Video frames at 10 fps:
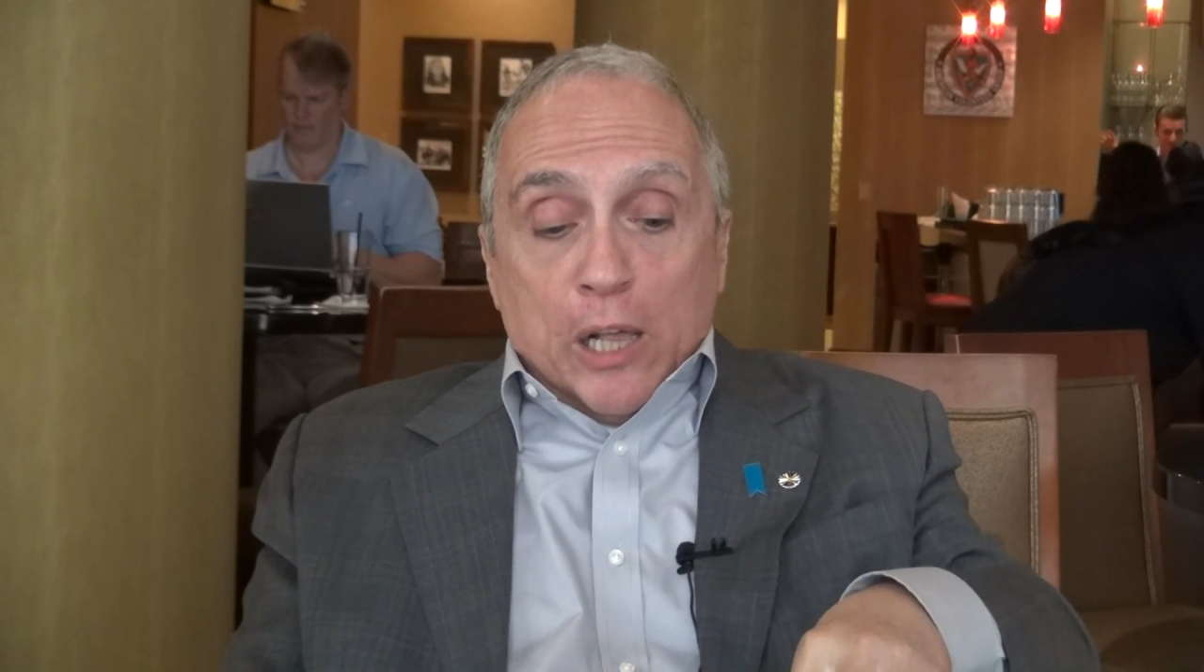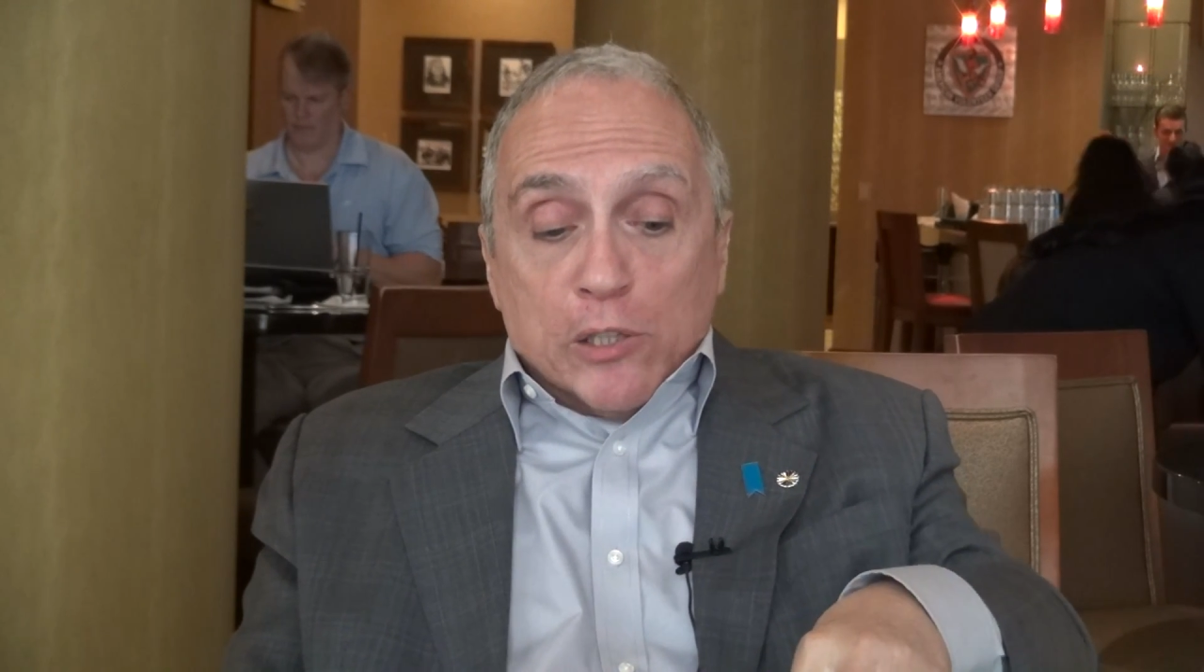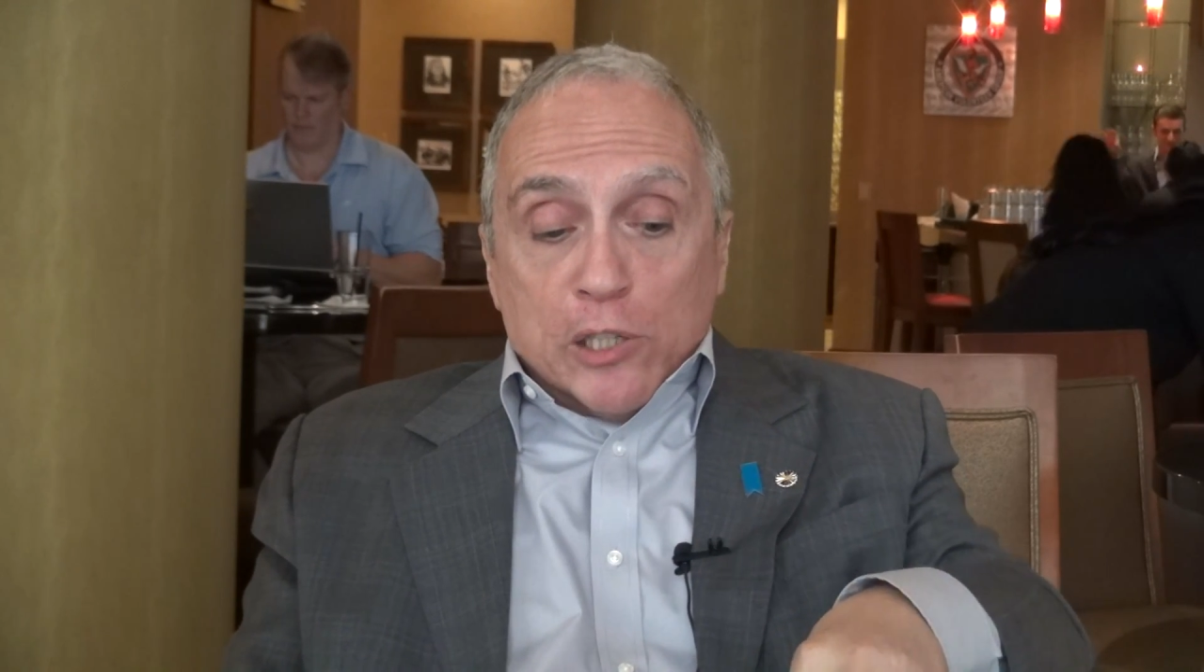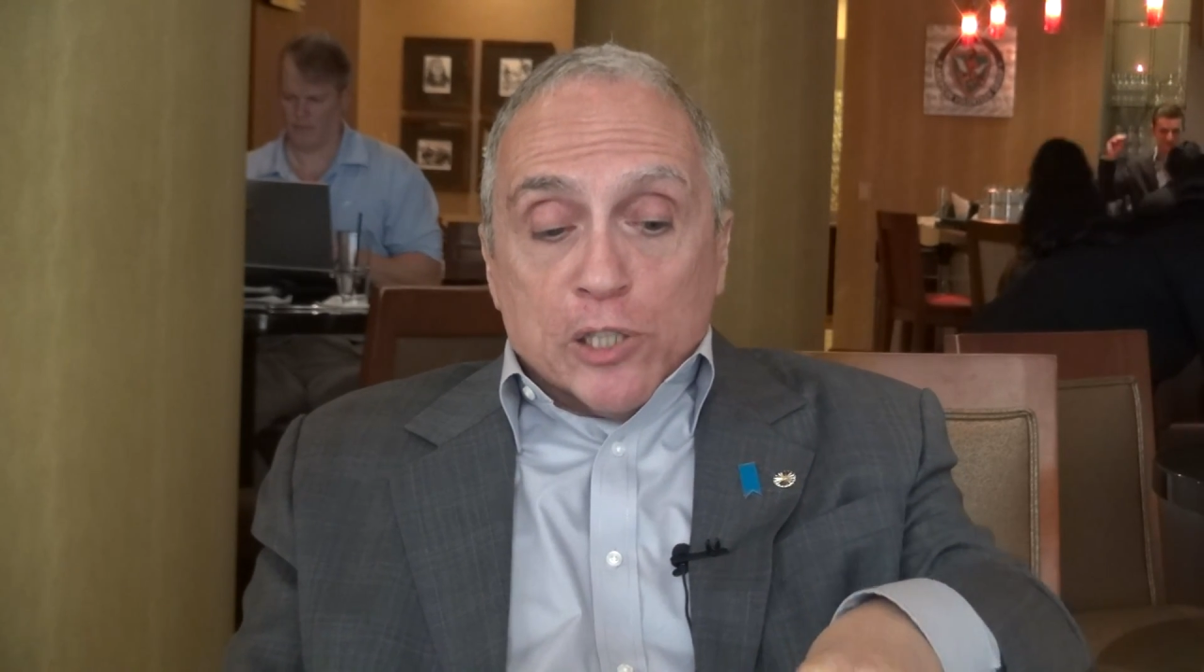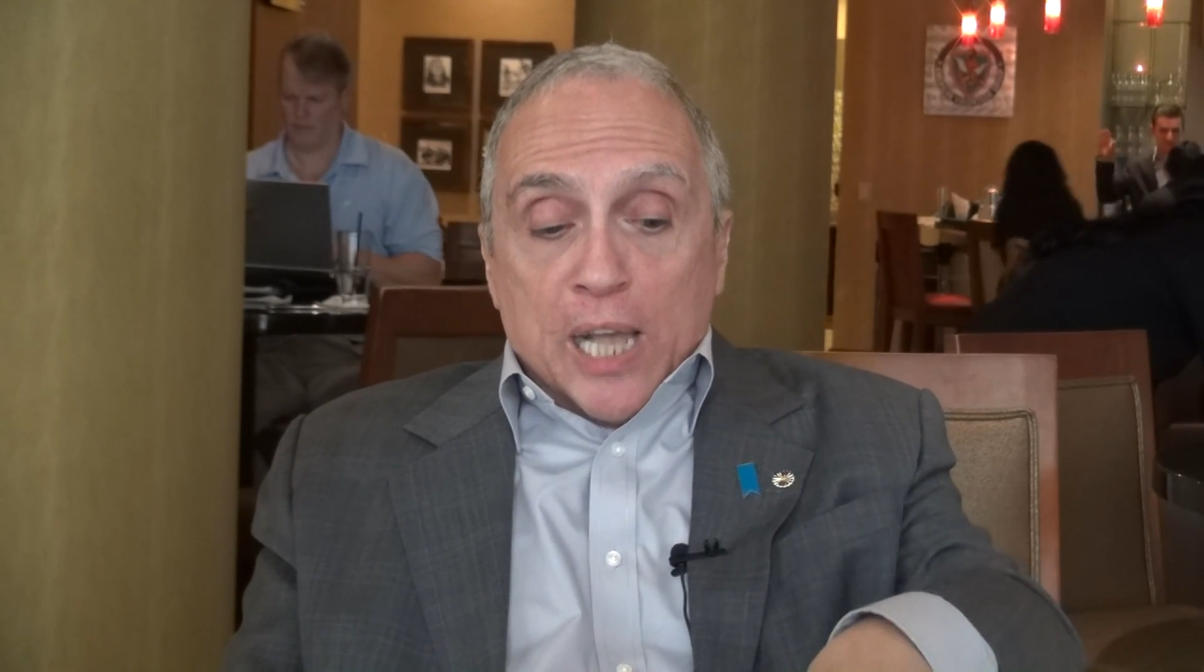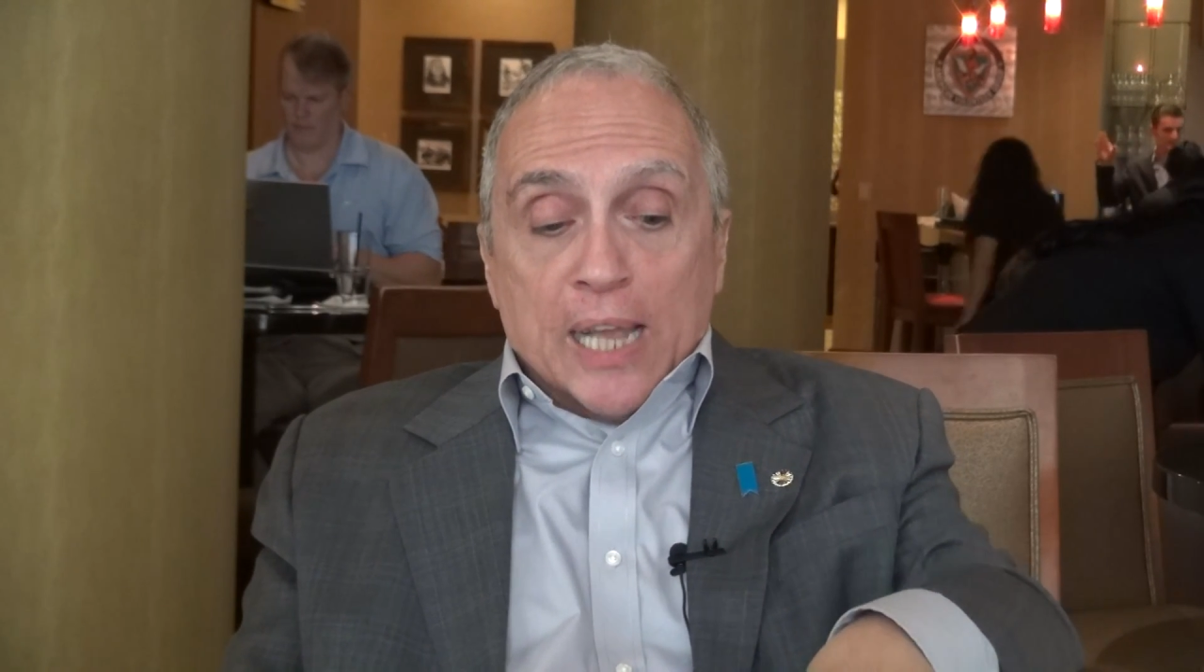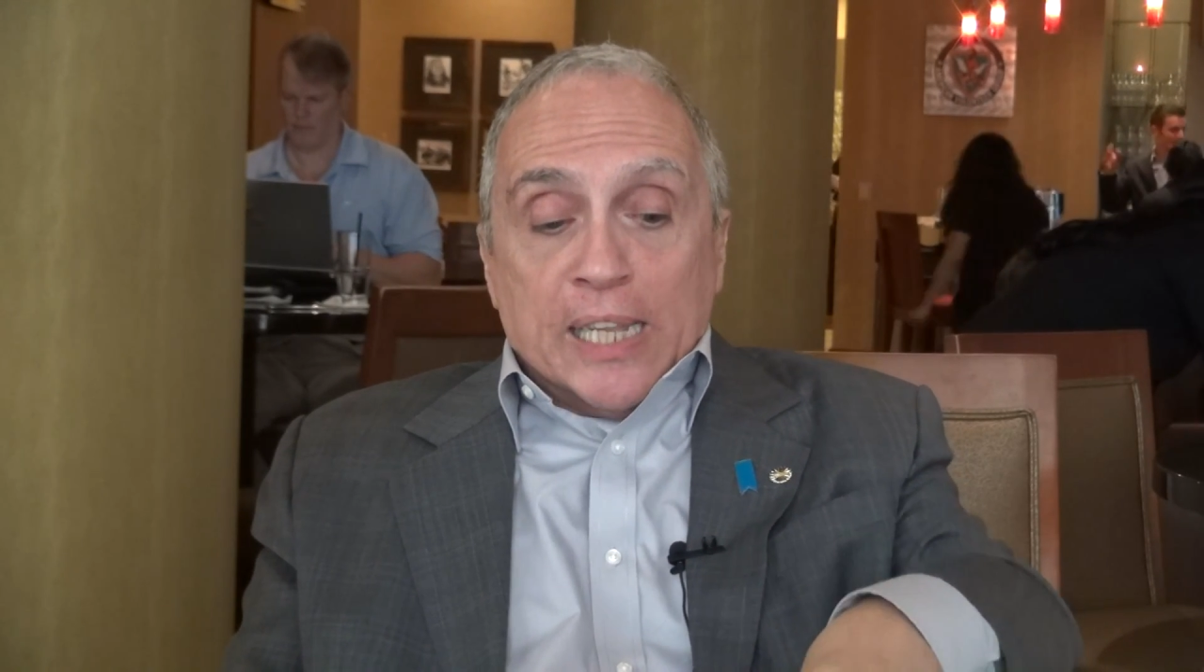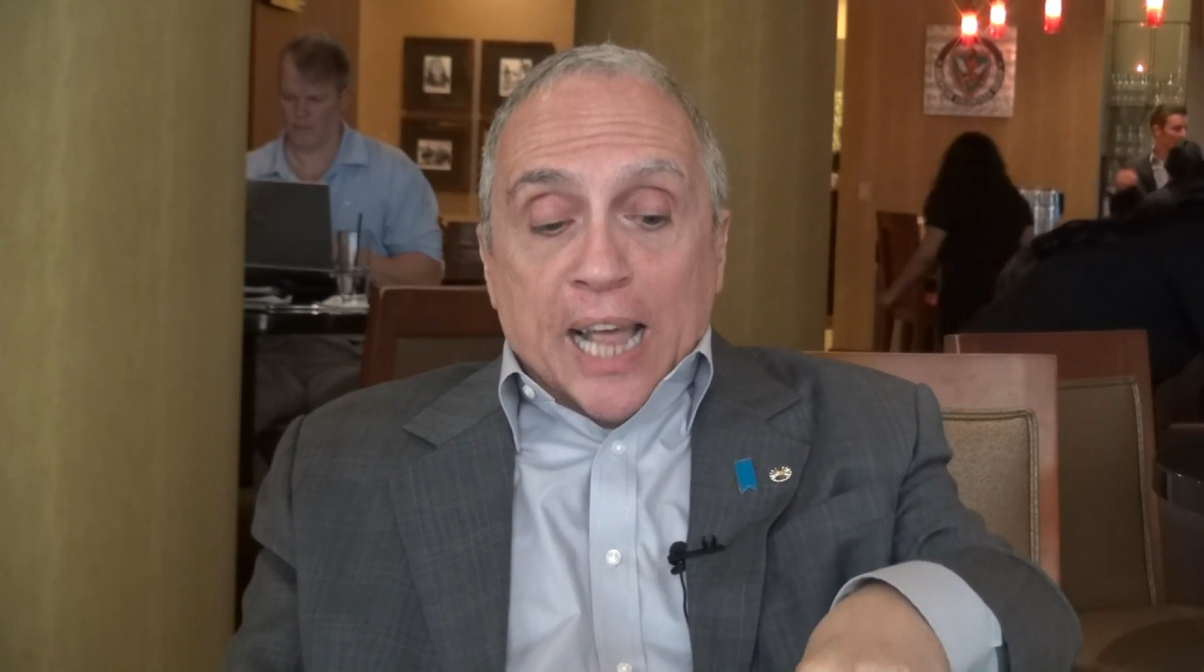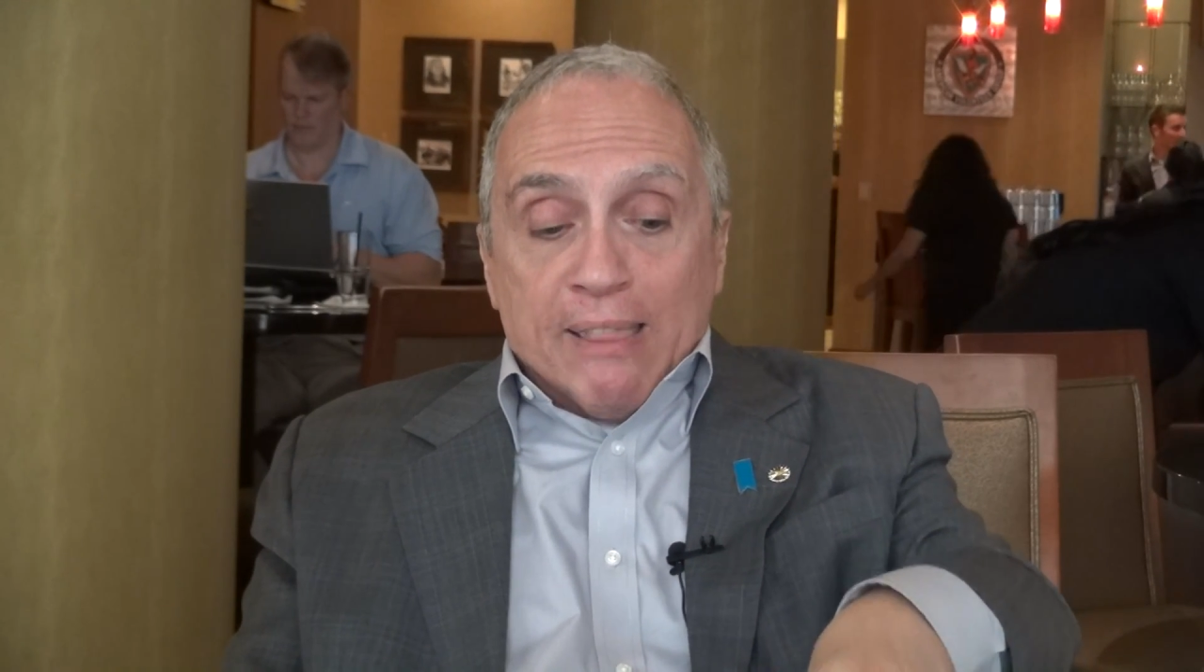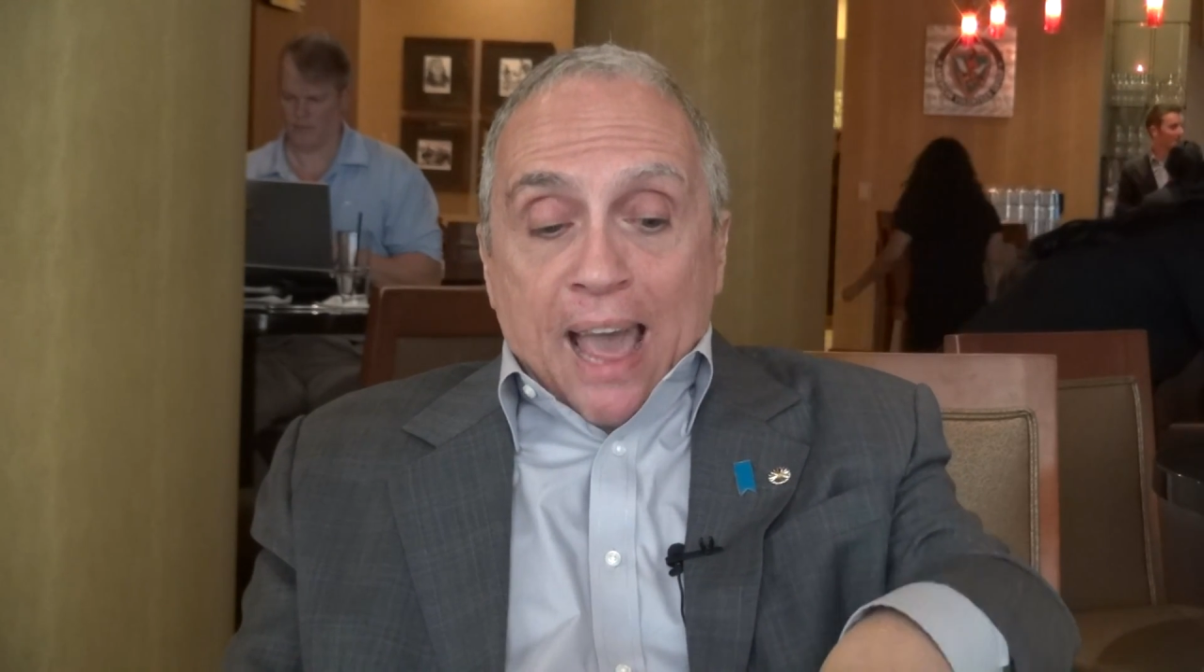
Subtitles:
understanding that